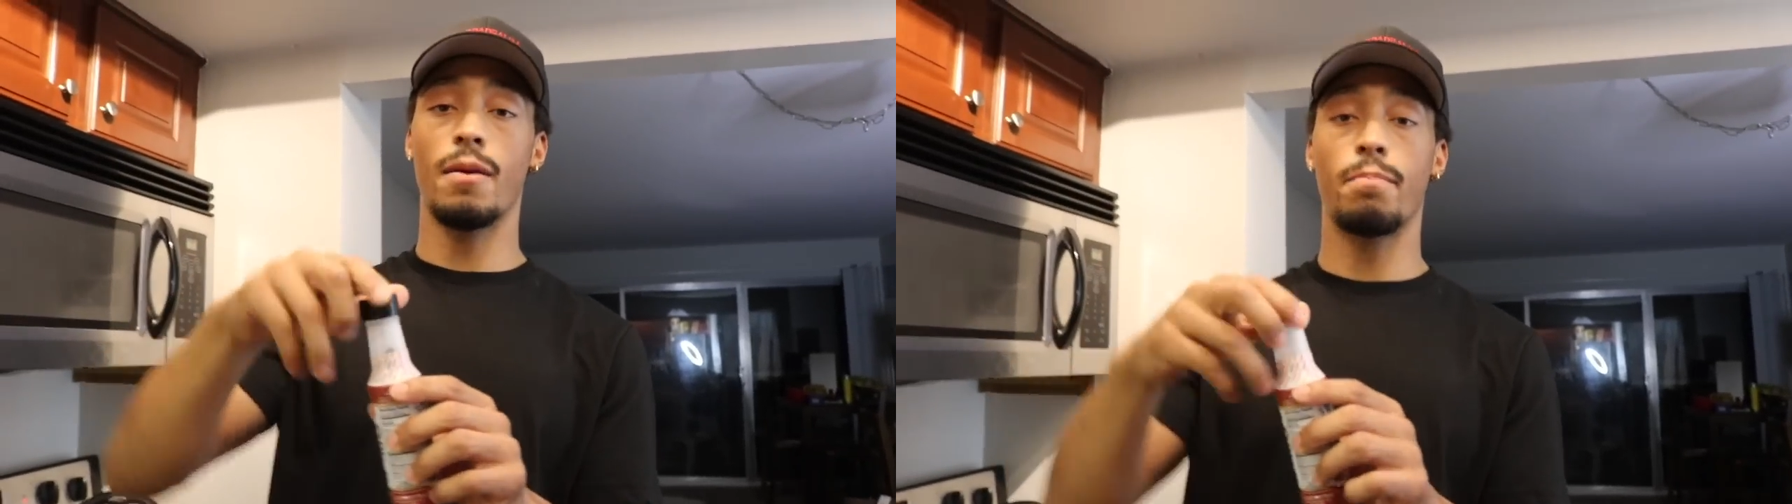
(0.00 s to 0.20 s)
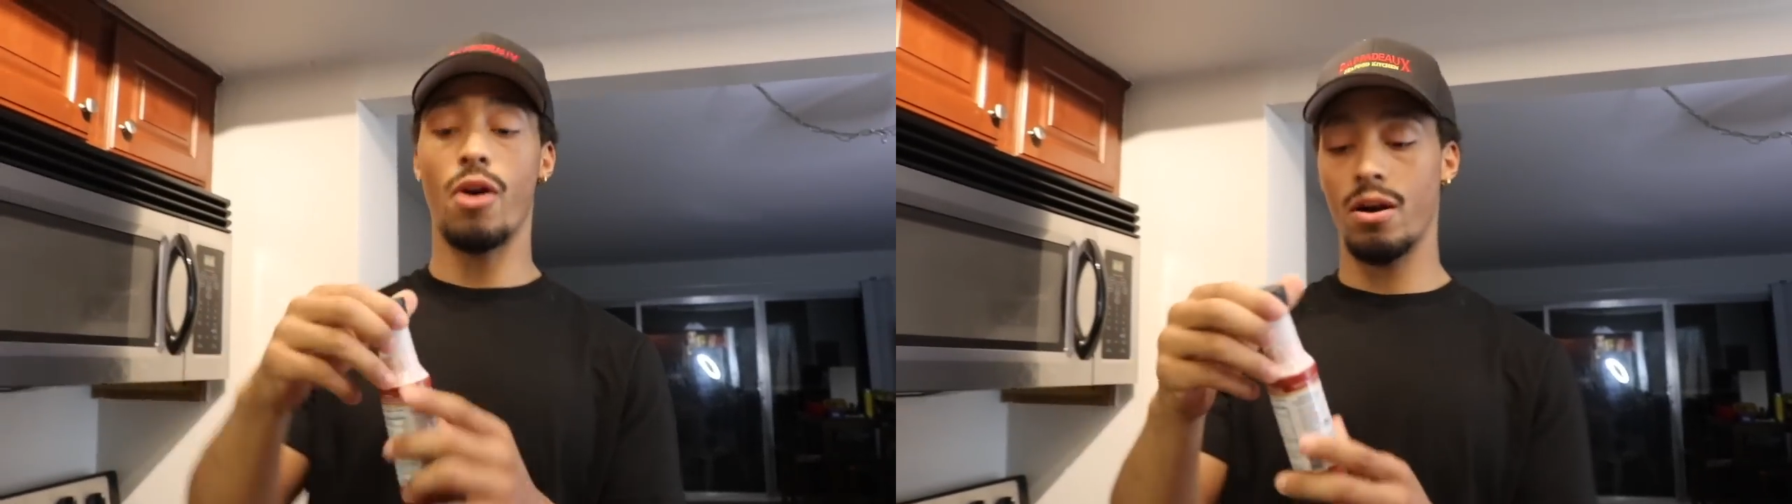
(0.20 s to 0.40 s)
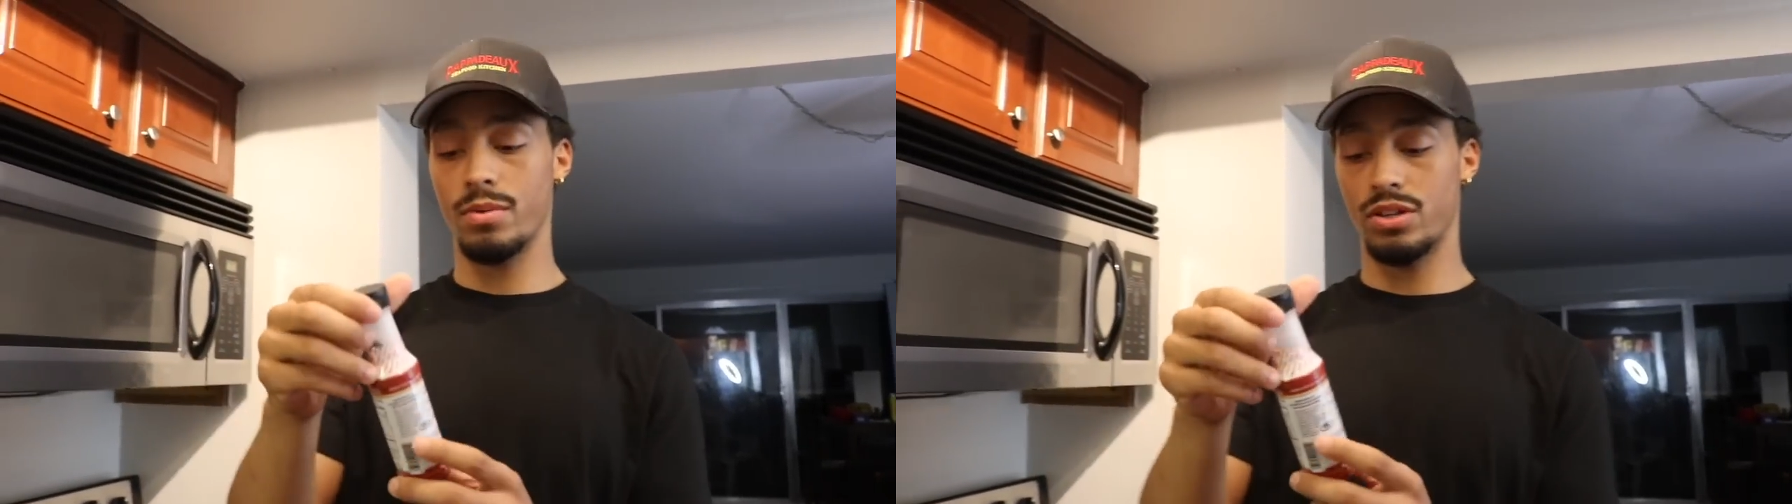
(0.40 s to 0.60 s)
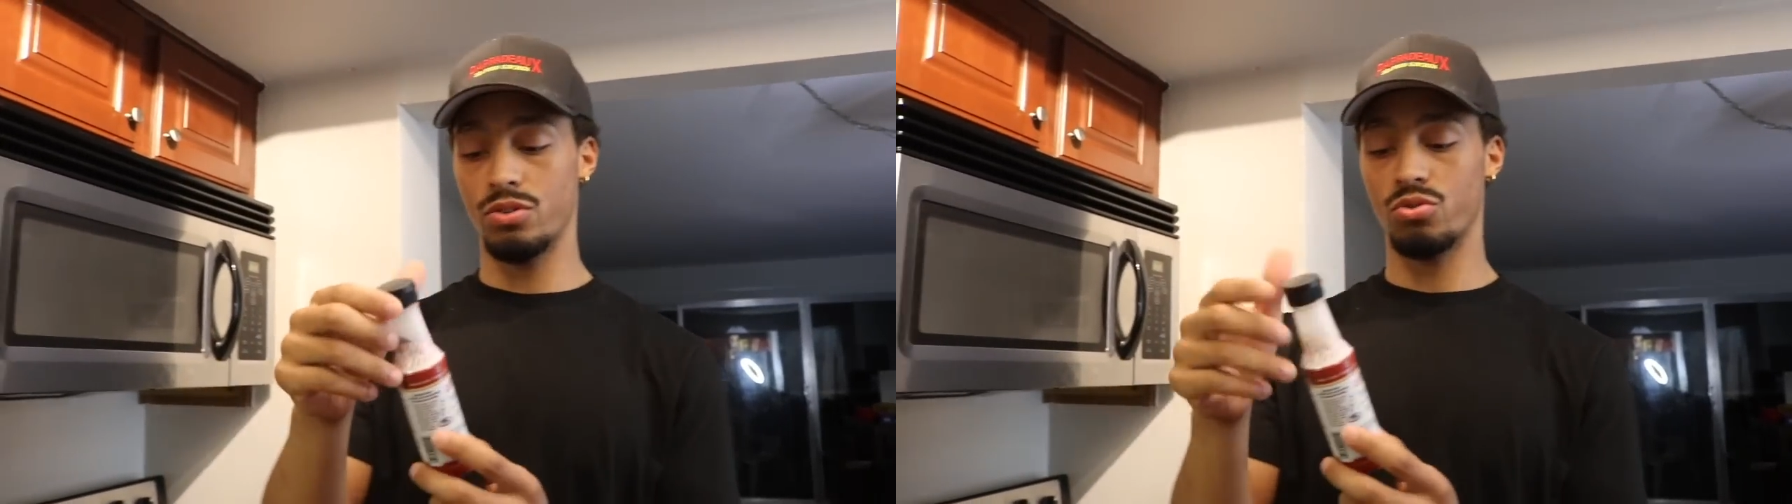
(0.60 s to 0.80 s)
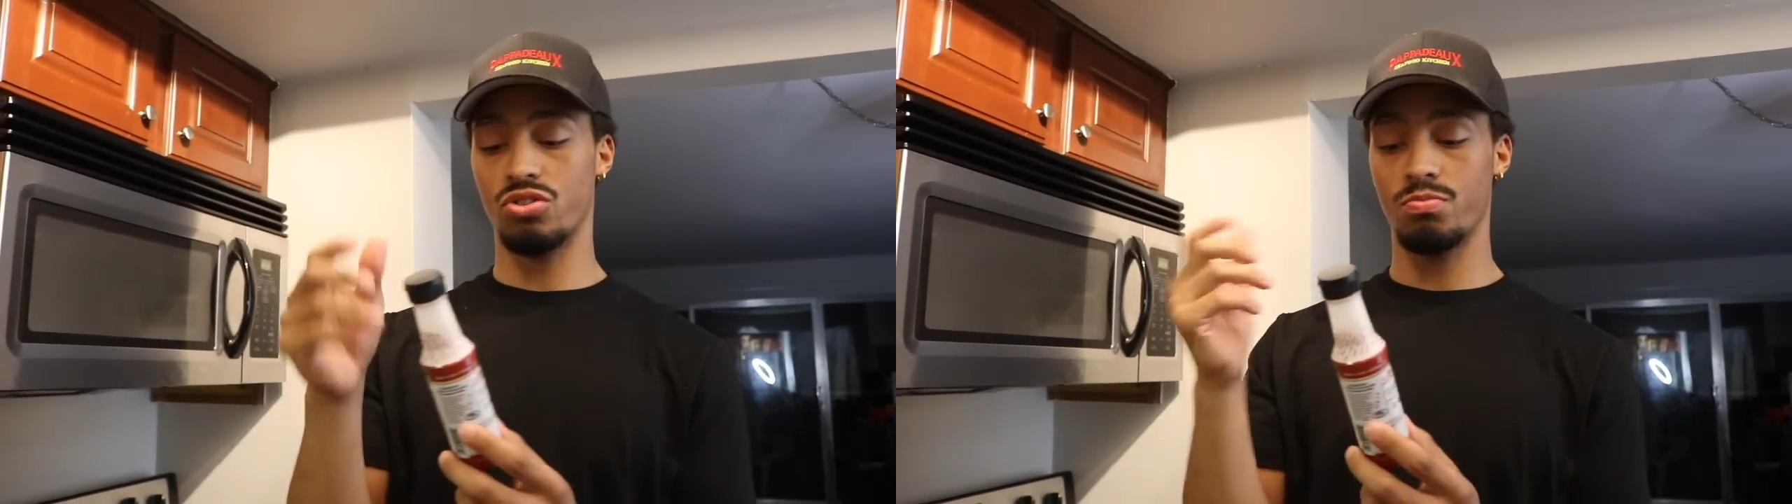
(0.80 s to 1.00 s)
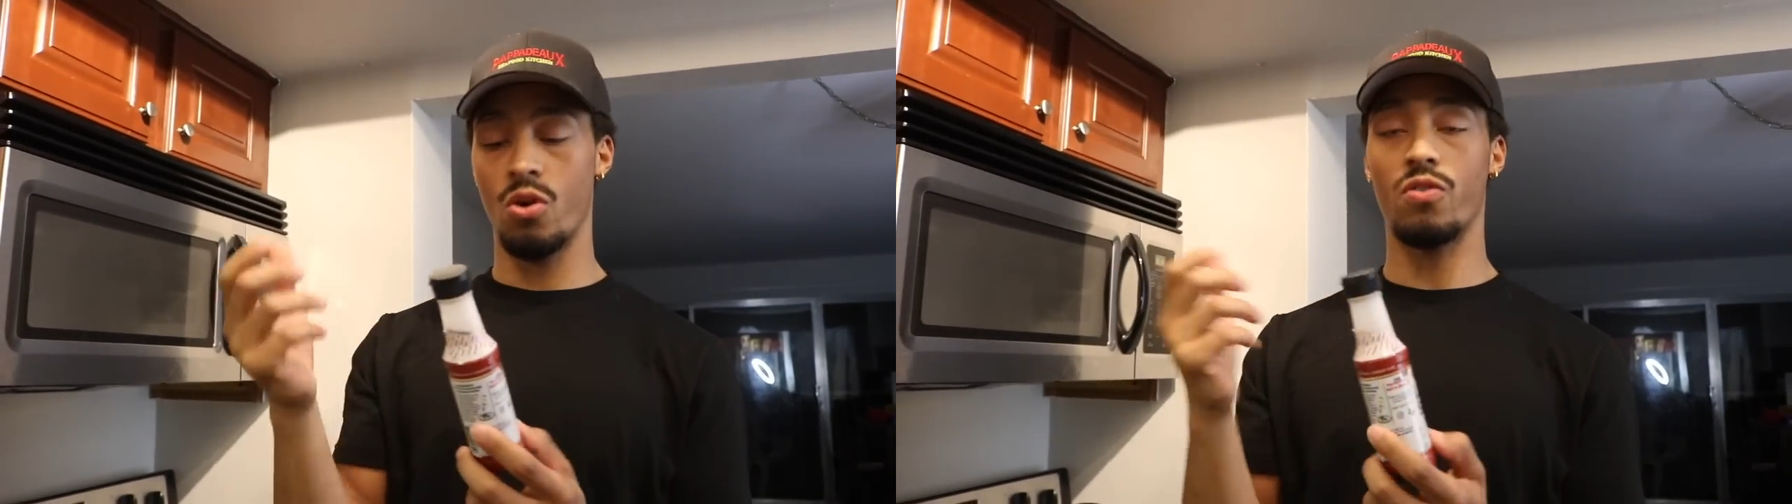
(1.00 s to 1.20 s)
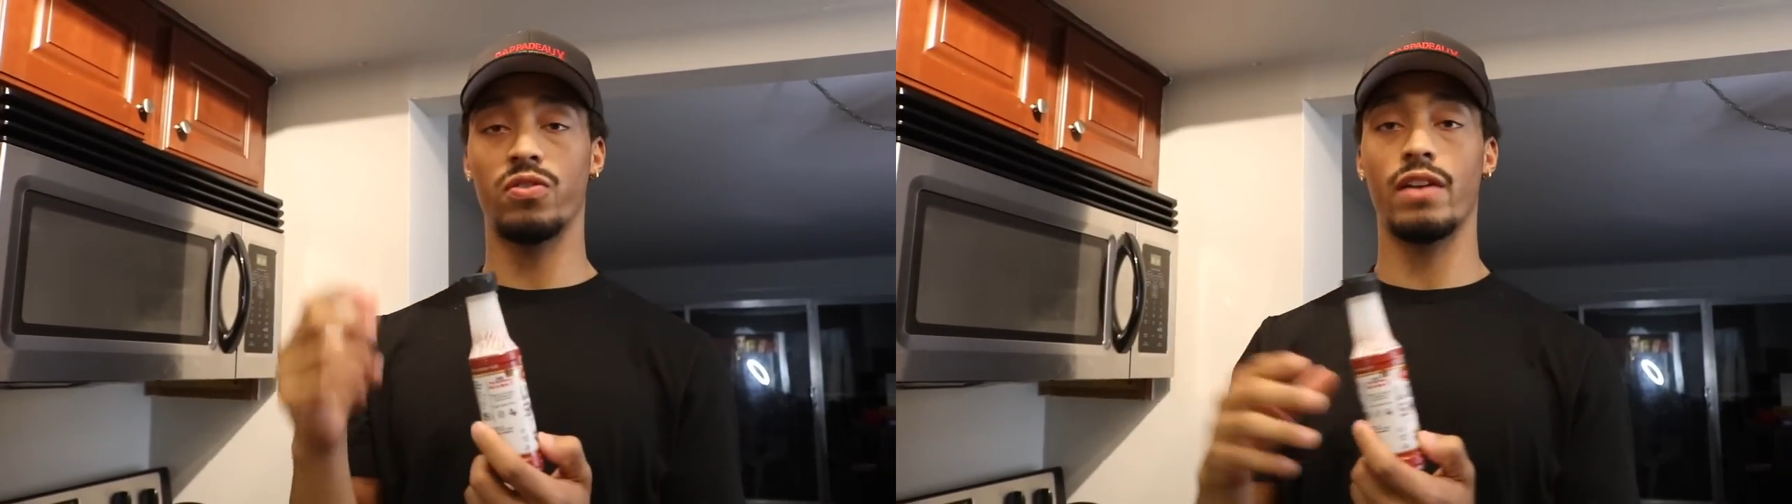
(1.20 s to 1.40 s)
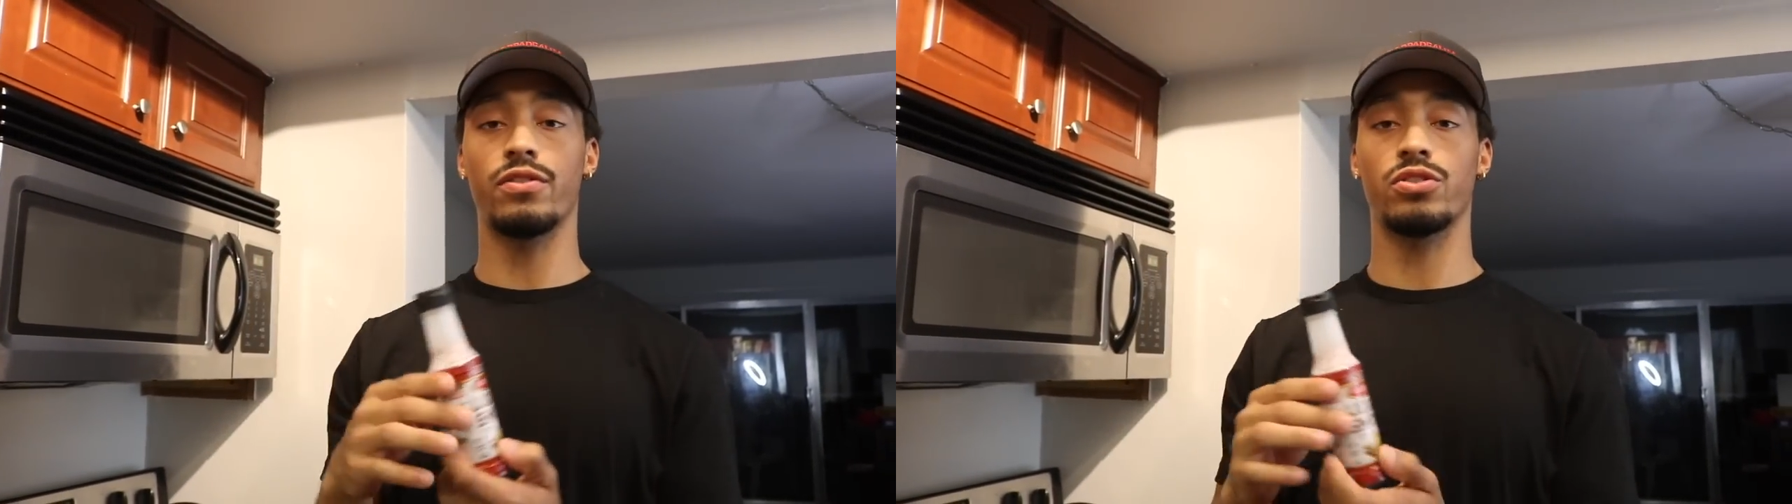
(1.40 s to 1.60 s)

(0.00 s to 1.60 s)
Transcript: barbecue smoke flavor.